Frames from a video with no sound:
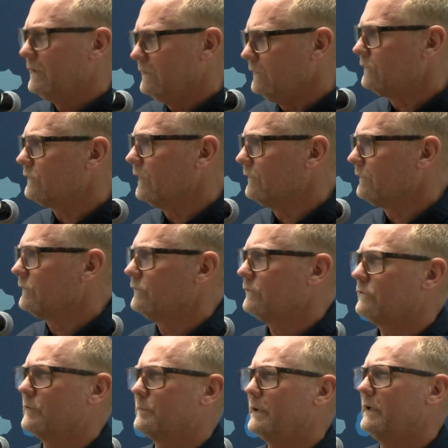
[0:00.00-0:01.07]
new
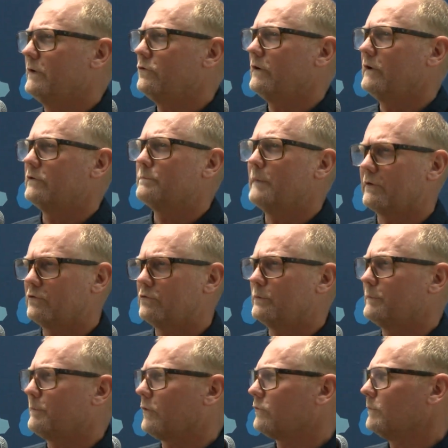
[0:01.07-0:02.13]
services to PNG as much as
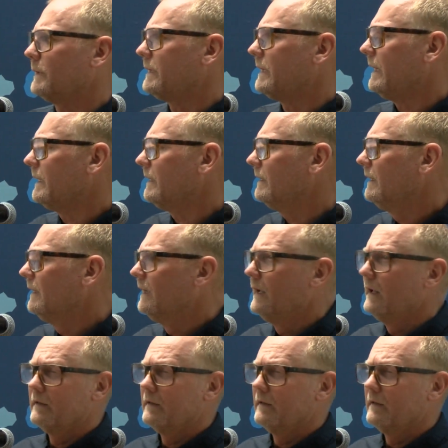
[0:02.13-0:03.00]
we possibly can.